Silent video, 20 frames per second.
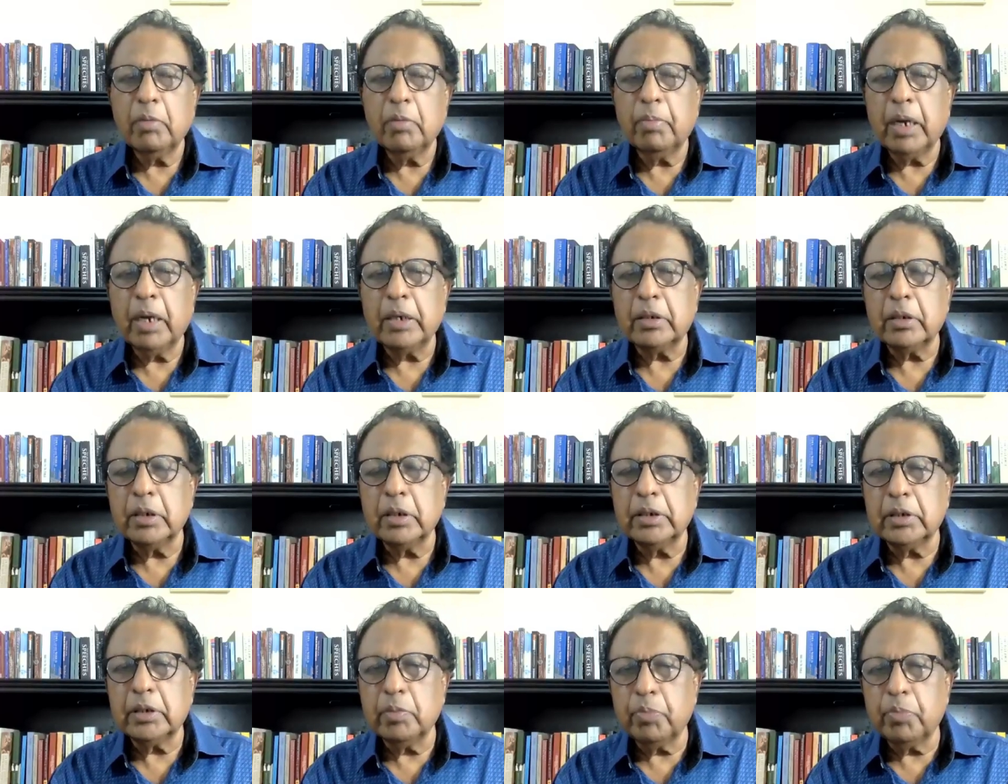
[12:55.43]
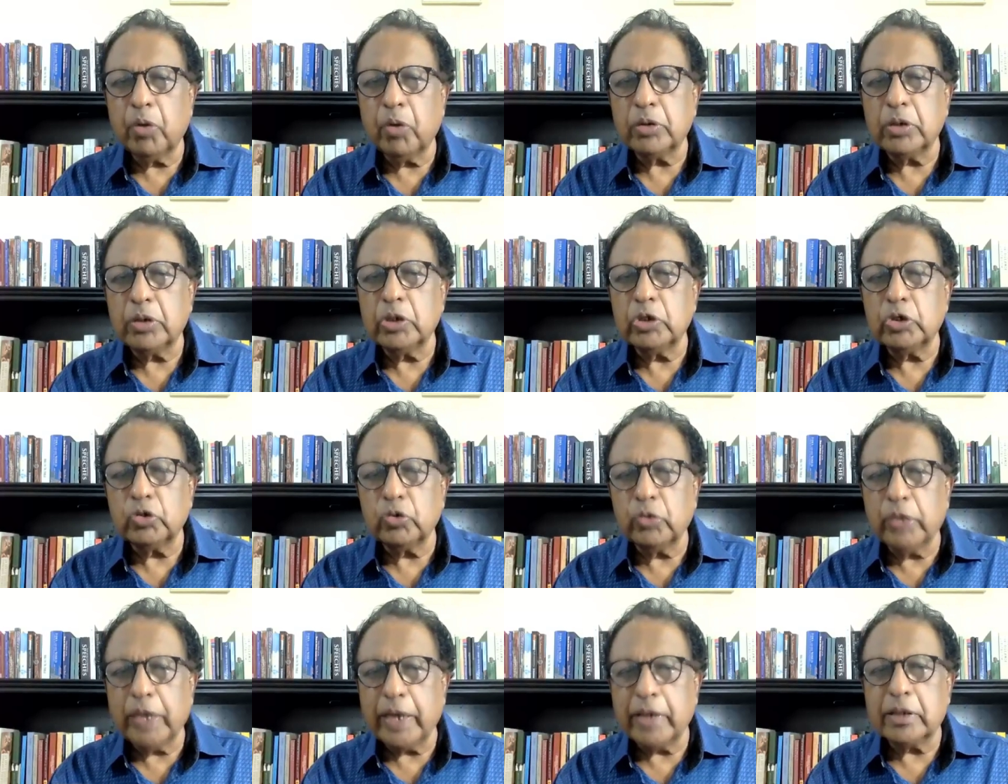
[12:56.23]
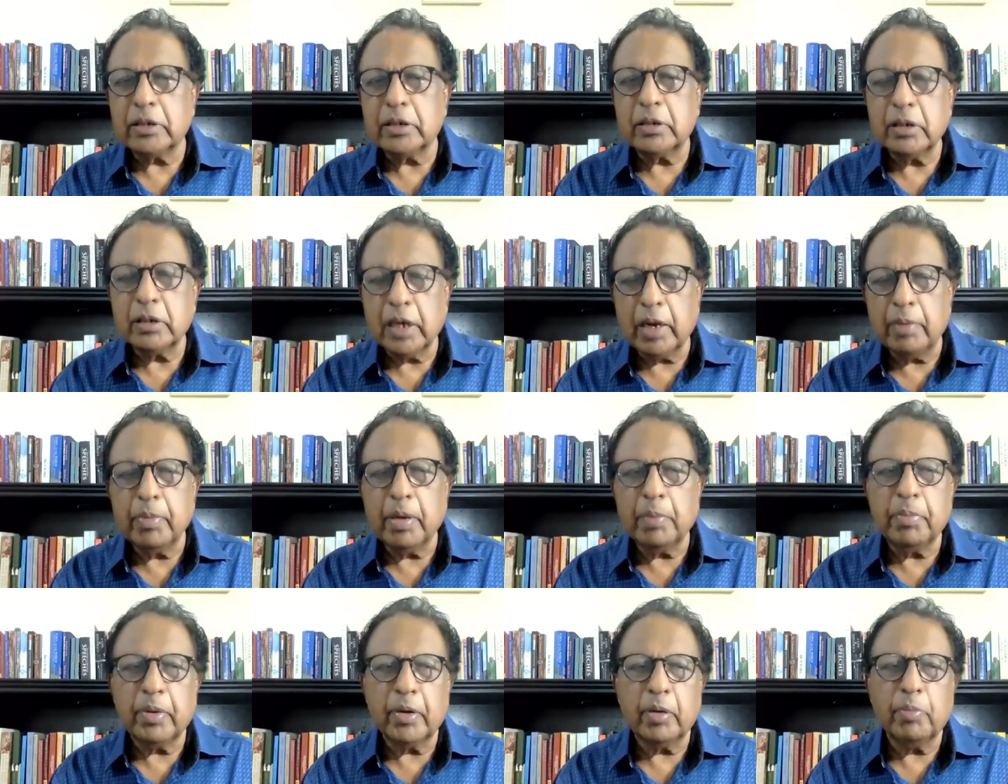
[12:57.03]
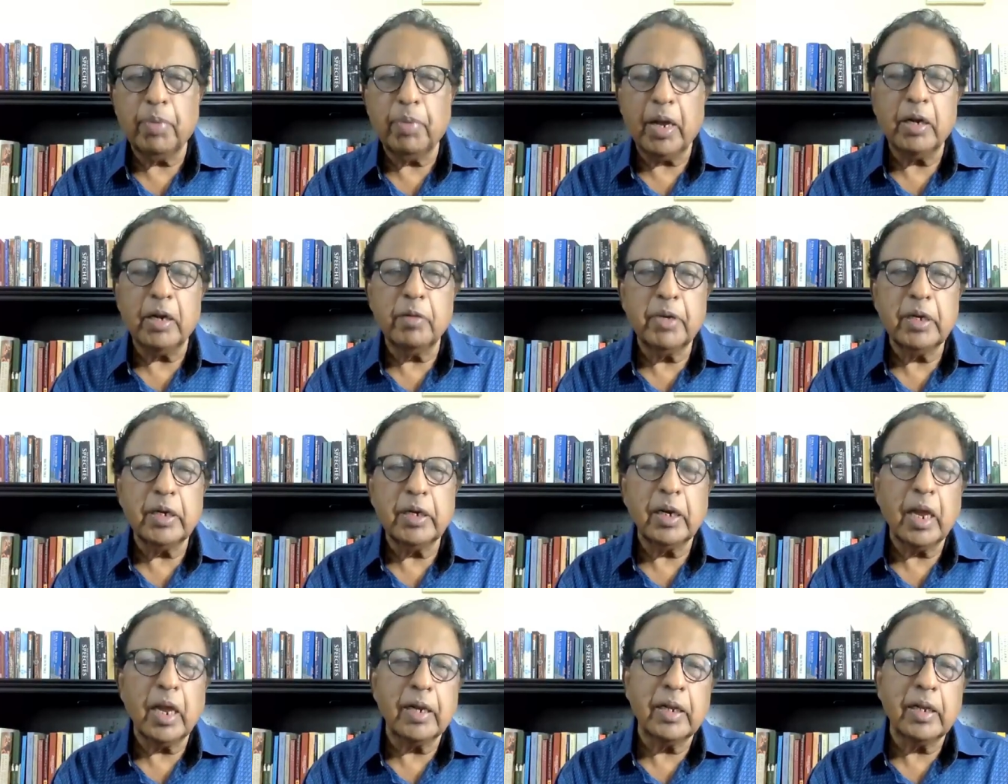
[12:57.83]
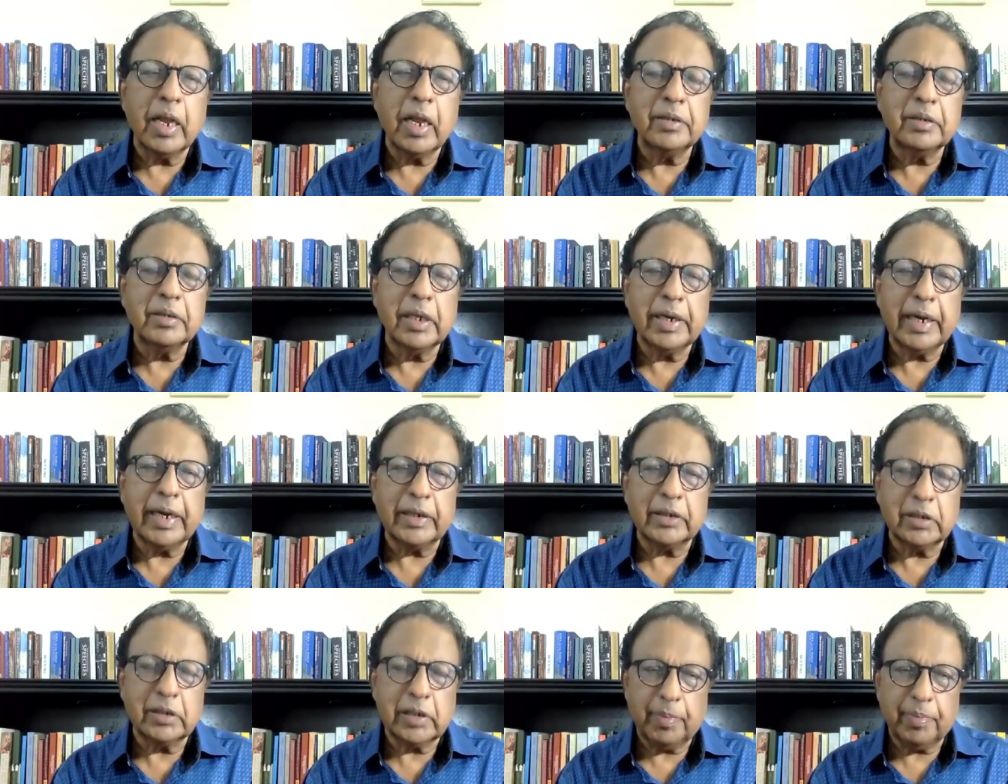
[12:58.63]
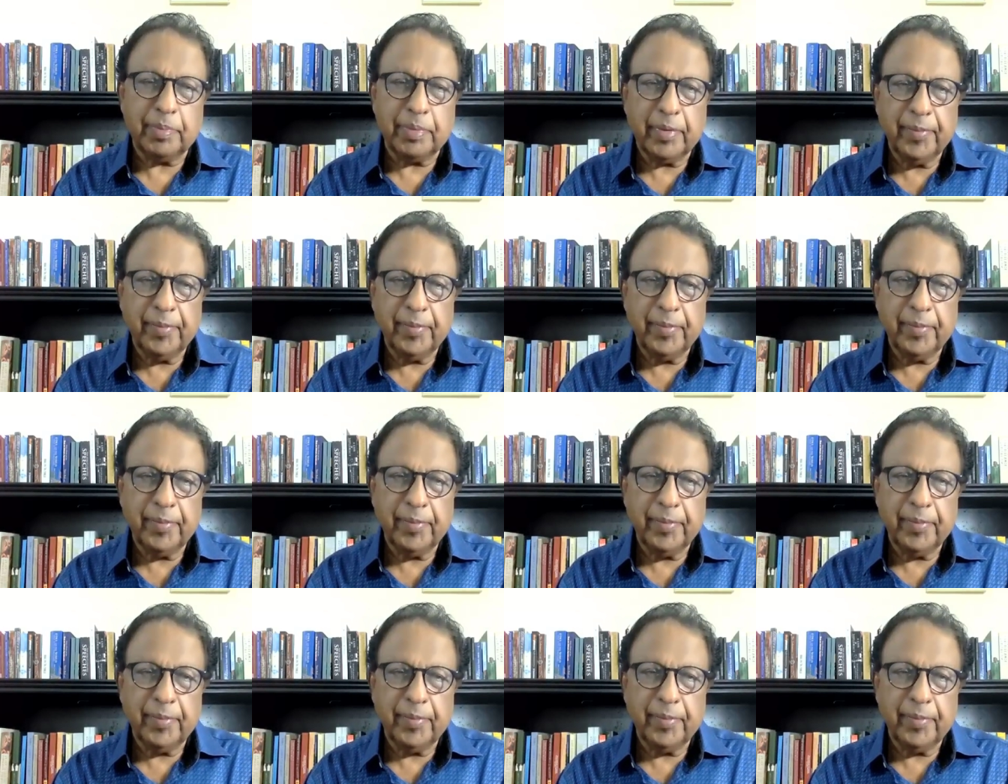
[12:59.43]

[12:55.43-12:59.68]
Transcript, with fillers: But it is important to get a member of parliament, and that is the next step.